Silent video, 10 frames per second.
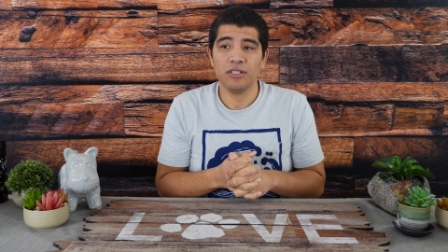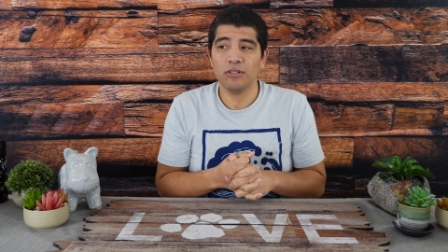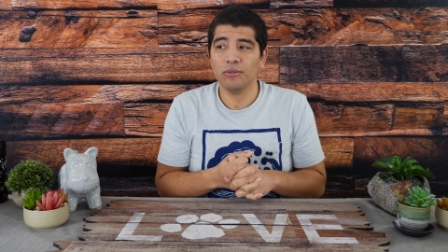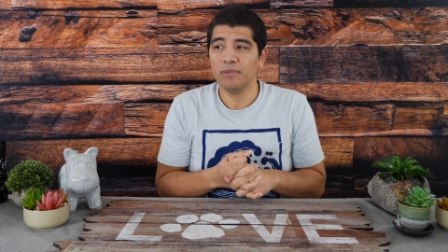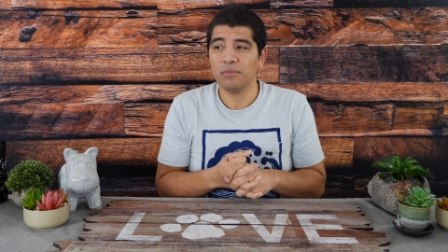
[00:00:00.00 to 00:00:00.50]
you
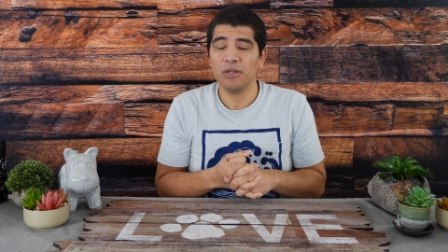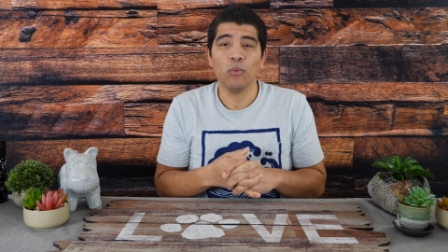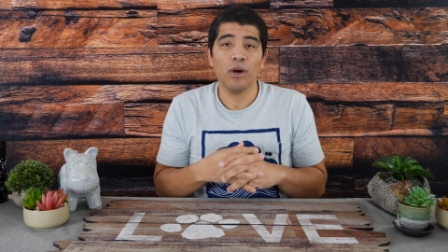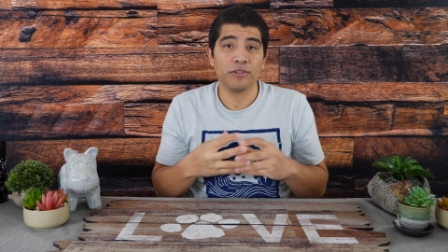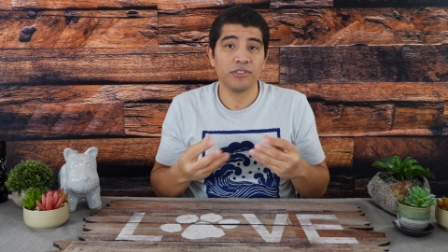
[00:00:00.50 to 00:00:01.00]
know, maybe a
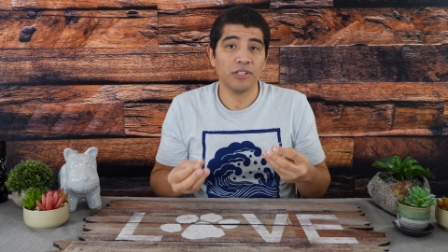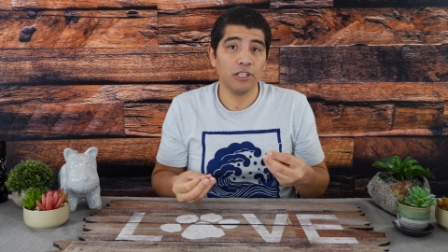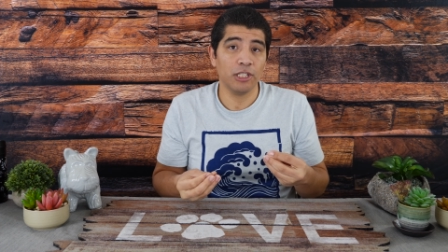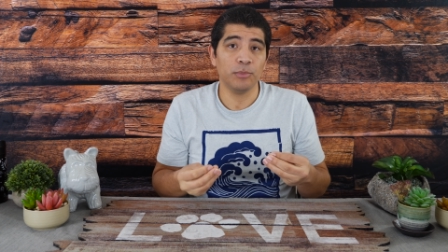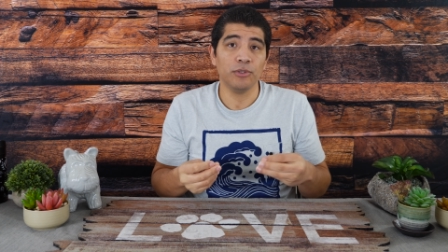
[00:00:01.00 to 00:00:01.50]
water
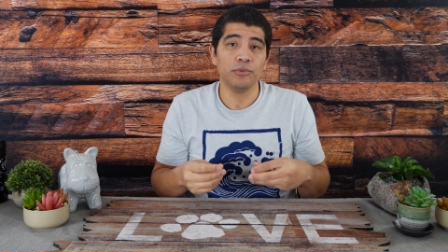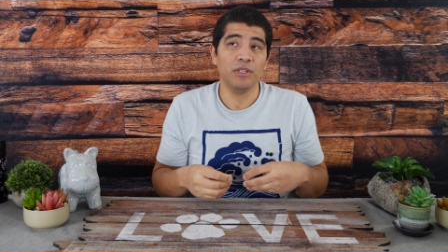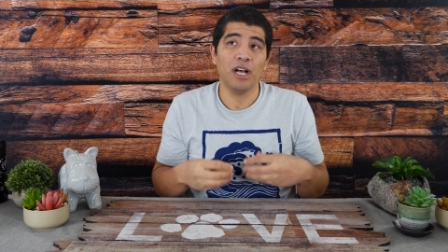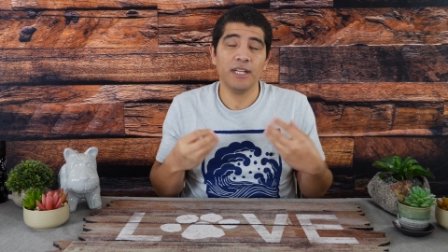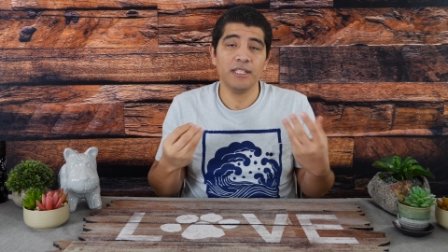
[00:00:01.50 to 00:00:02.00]
soluble,
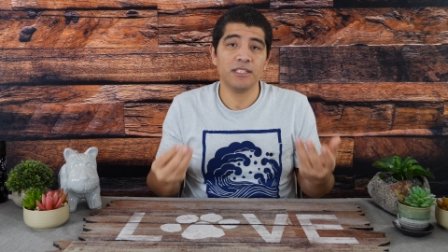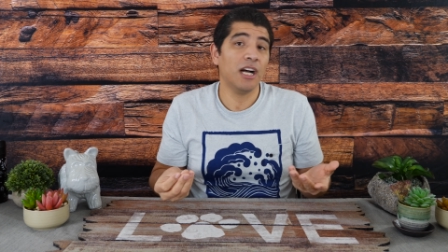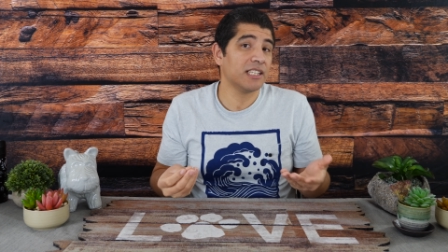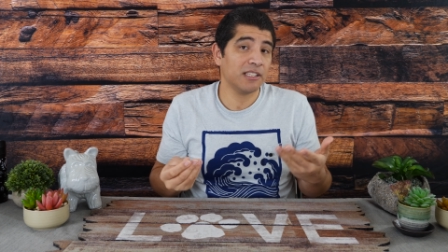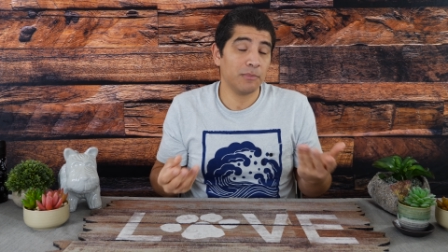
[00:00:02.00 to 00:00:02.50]
non
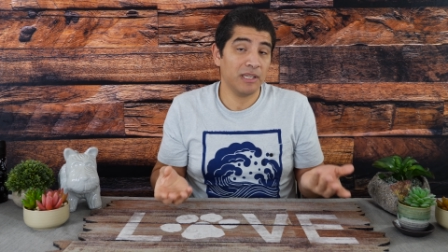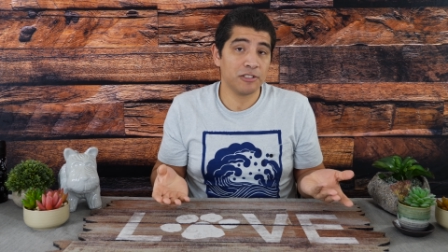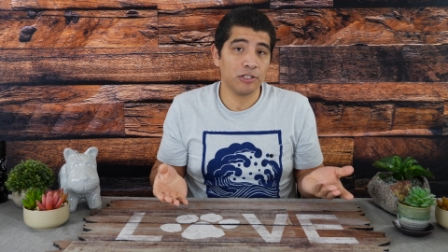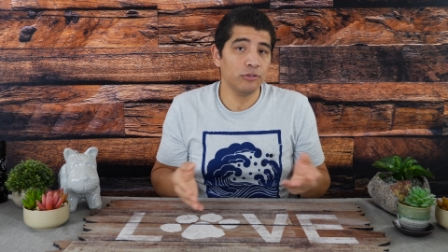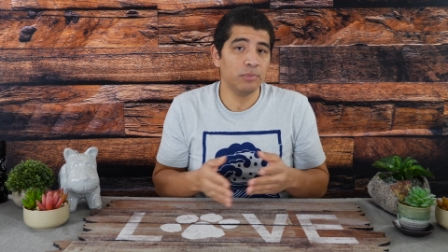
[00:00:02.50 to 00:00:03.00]
toxic
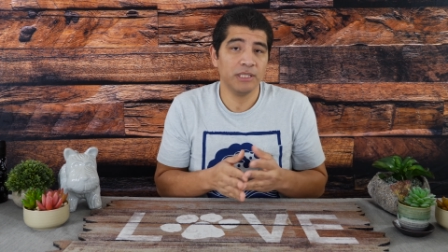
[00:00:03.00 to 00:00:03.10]
based glue,